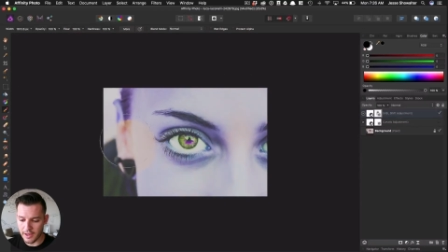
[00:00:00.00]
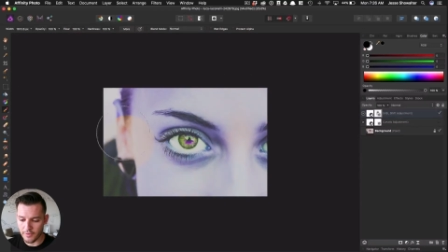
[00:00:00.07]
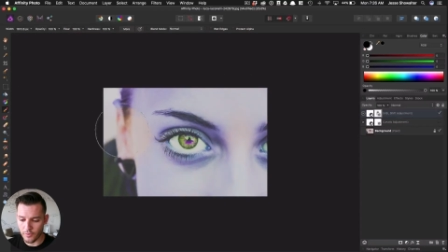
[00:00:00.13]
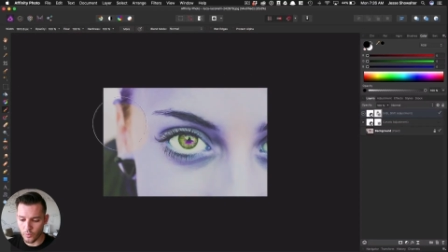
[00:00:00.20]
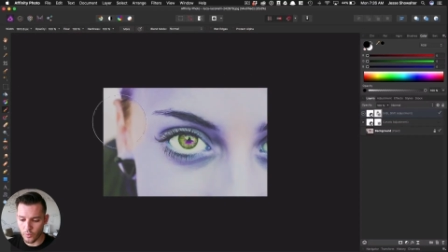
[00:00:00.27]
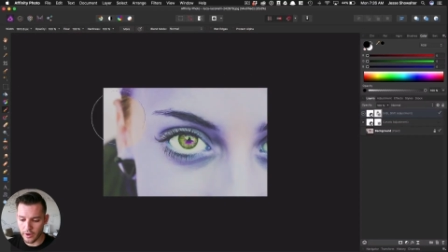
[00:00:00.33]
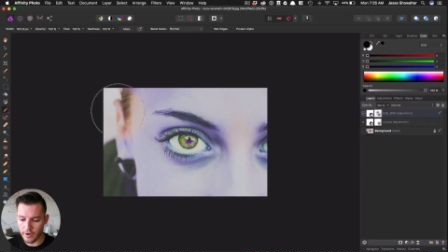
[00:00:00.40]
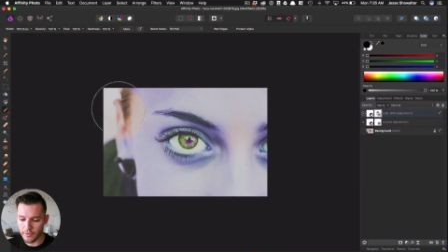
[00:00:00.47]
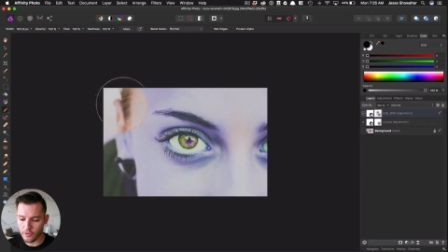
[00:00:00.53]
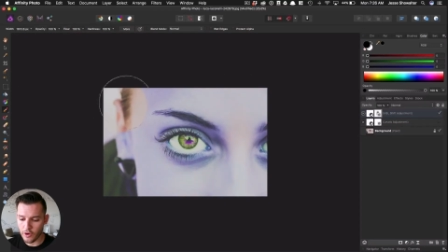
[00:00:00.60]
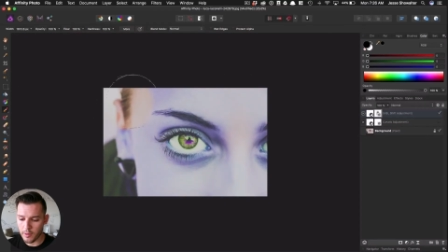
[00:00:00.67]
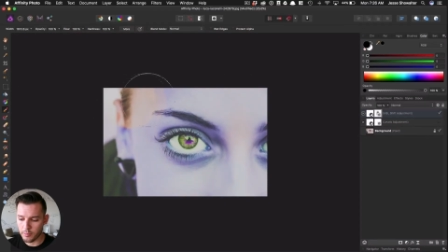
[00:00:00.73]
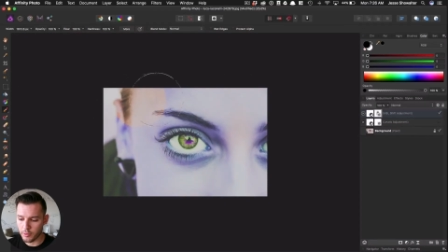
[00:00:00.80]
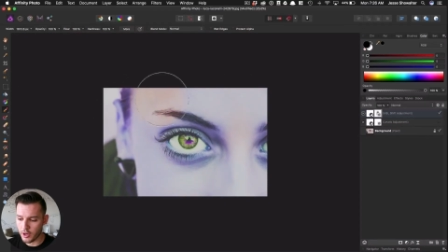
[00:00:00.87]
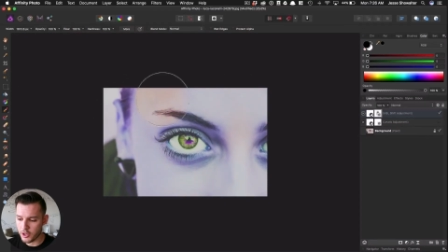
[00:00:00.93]
it wherever
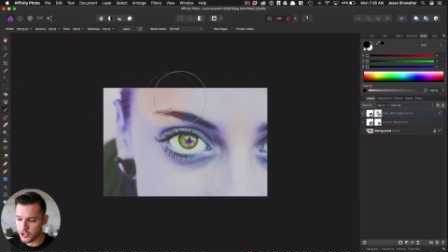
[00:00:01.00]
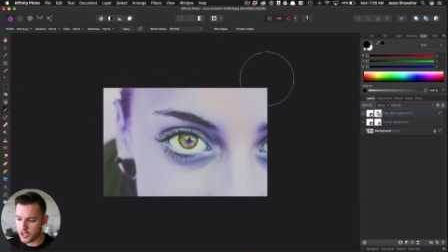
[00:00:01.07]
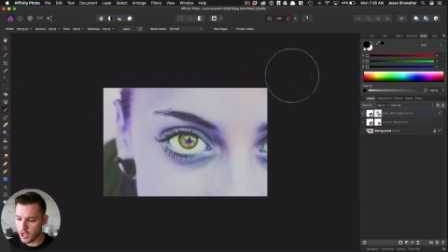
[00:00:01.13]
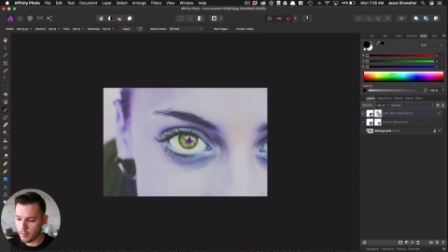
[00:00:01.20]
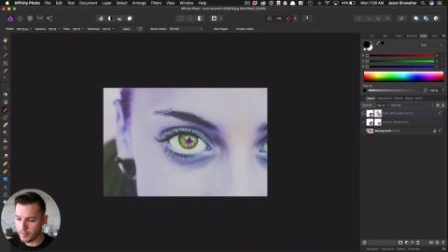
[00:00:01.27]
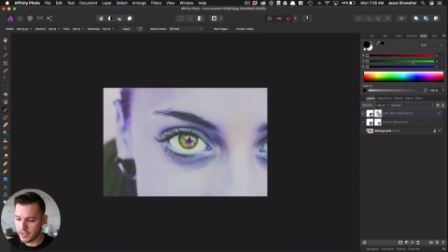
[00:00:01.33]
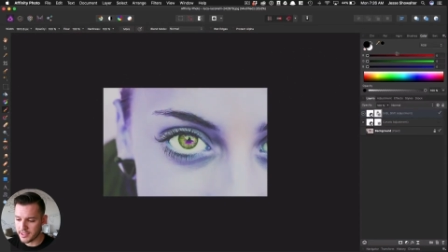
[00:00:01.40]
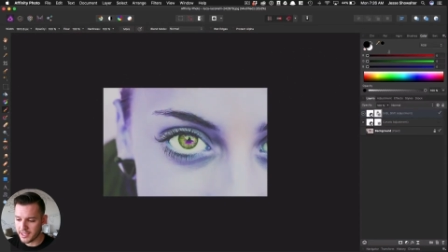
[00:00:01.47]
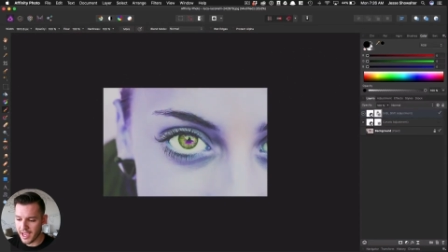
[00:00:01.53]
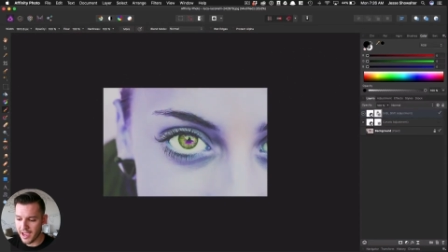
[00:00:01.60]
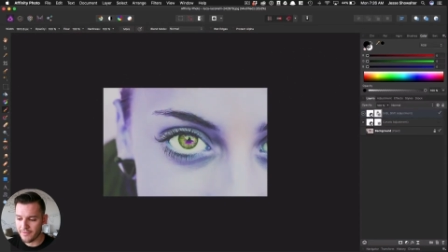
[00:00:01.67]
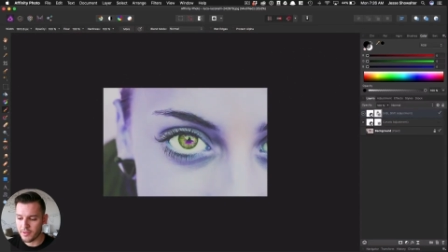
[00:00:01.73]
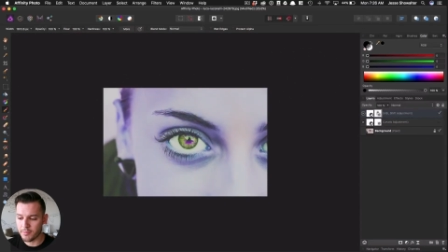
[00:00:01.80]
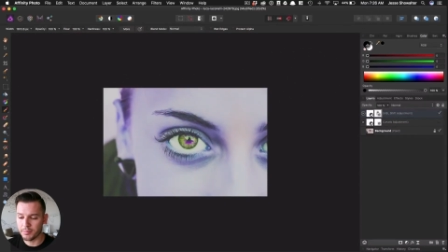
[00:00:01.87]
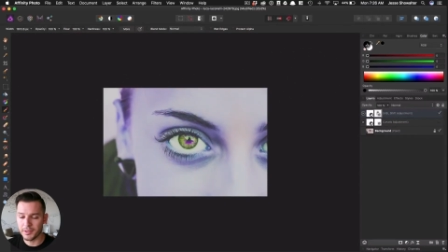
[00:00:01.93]
I brush now, because I
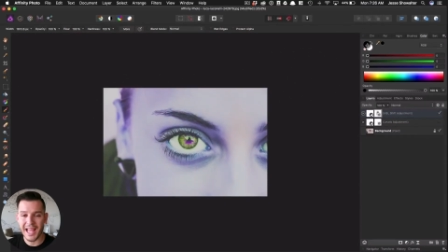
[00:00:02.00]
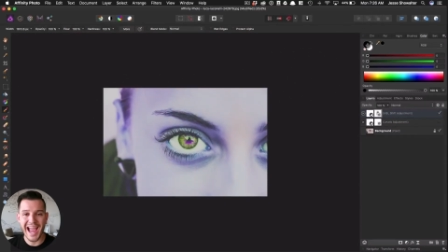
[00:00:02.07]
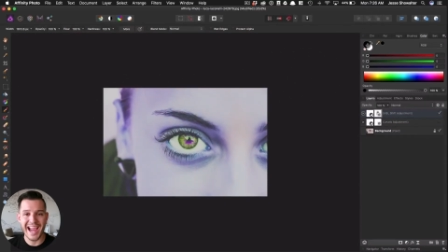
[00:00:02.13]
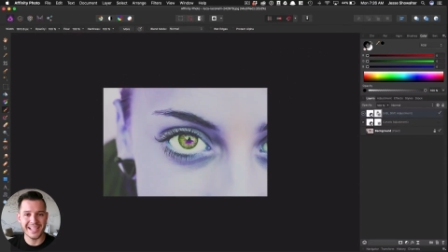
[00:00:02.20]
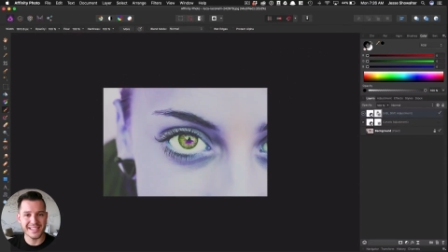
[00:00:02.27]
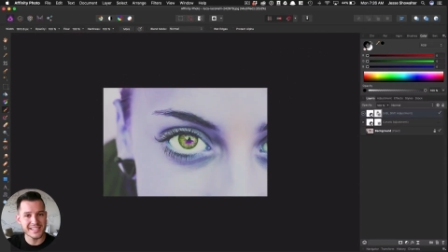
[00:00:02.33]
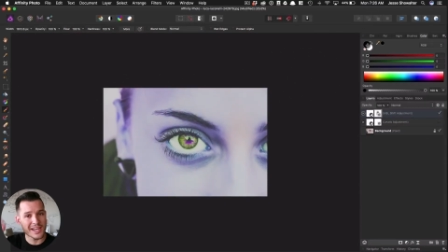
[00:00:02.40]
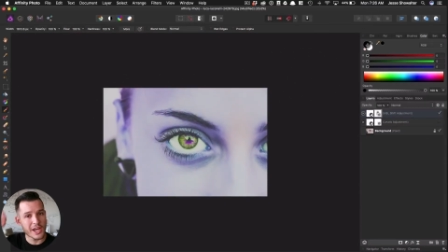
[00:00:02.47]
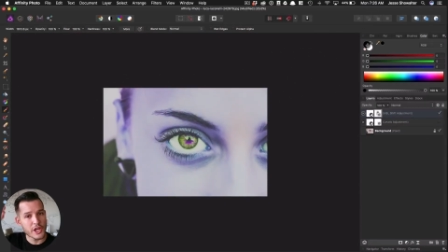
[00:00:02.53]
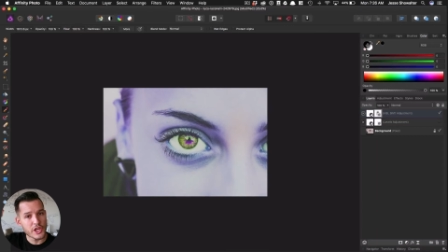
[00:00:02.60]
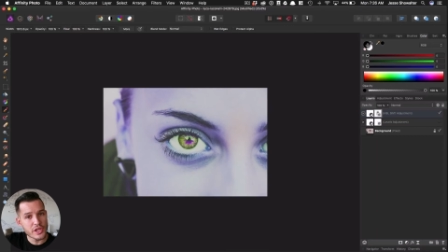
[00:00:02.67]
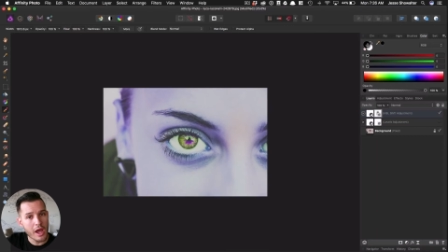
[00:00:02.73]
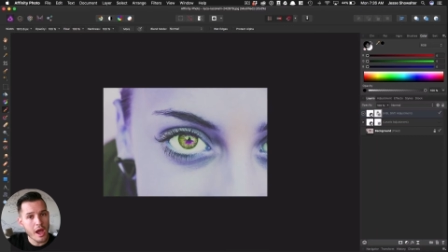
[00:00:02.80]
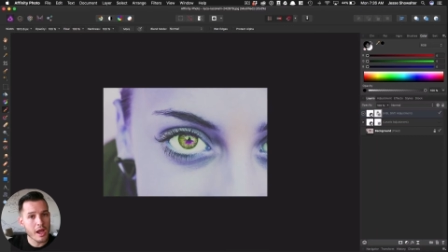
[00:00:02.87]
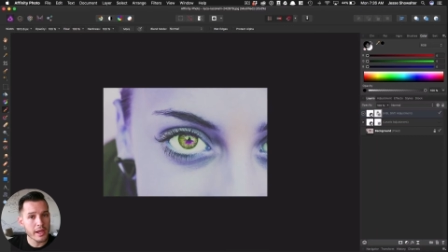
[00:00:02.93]
have the black, it's gonna
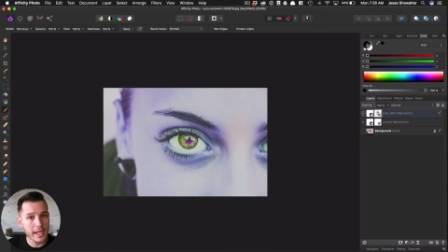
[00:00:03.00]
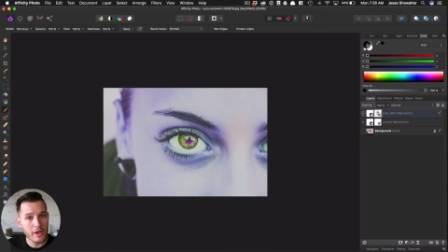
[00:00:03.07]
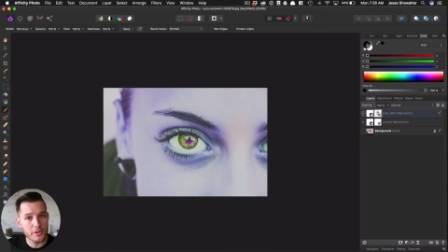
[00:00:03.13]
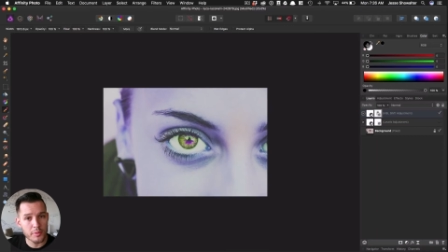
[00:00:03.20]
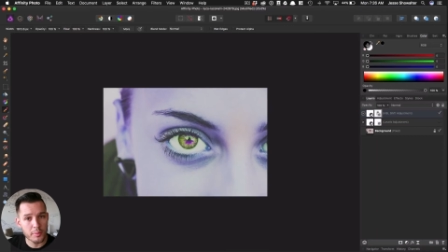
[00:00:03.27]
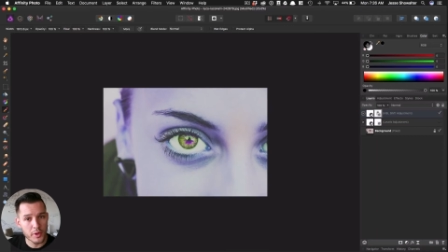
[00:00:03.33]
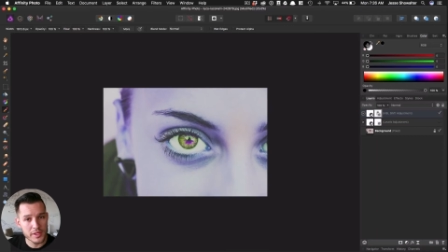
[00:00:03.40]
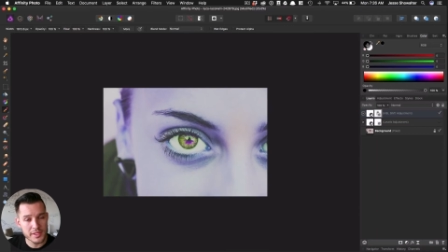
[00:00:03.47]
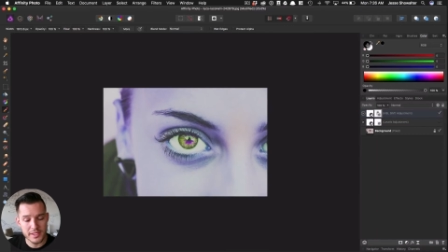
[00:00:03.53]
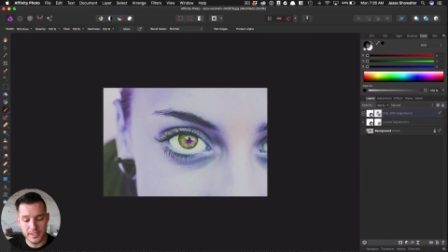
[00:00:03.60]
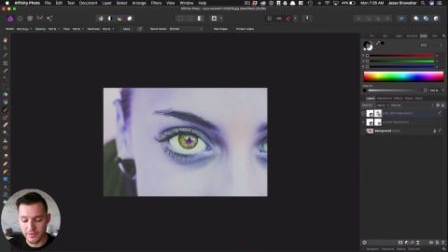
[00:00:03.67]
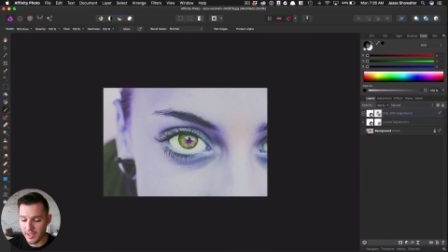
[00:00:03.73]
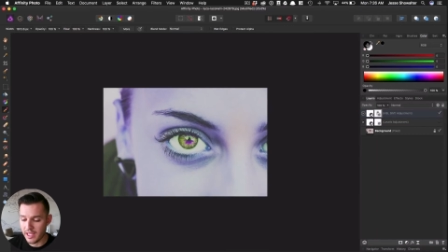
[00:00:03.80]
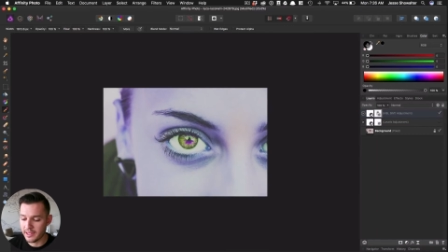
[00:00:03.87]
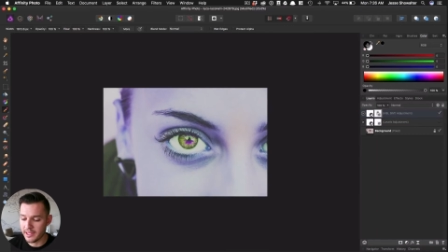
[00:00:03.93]
knock out the presence
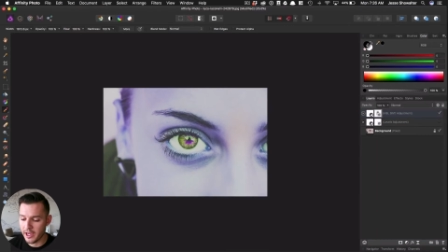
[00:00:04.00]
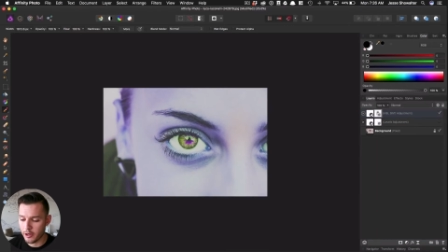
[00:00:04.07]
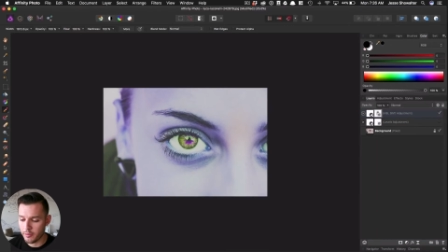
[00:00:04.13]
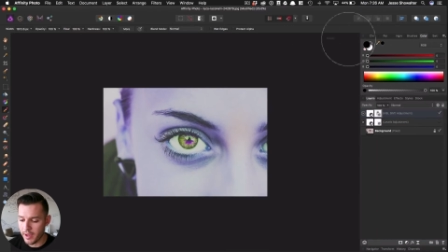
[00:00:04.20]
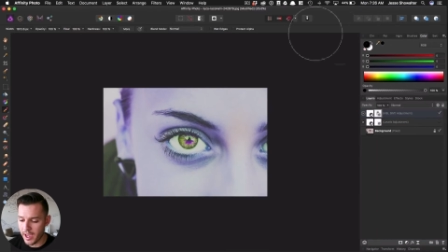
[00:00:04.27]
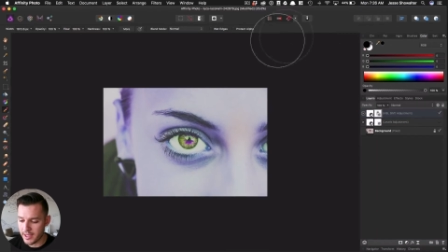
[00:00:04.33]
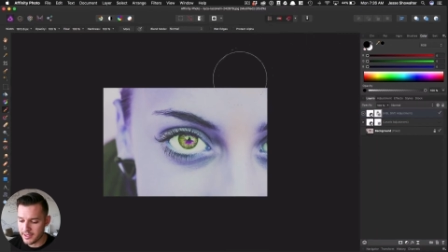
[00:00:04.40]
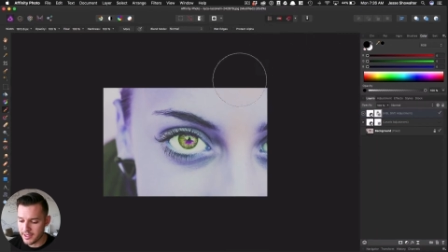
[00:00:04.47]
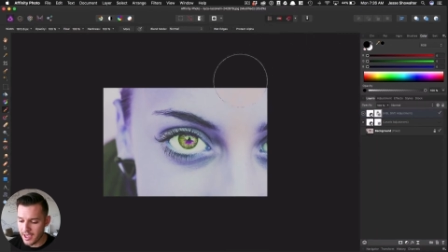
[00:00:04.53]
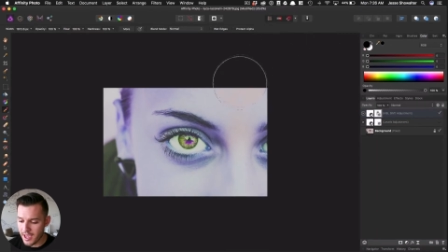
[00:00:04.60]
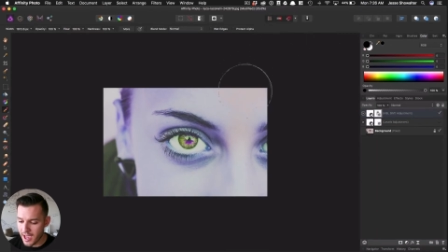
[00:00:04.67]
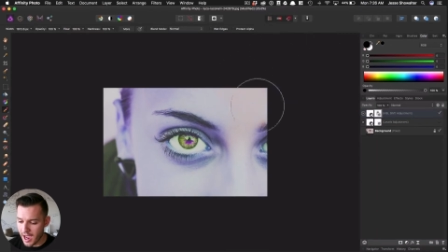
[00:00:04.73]
of that layer mask,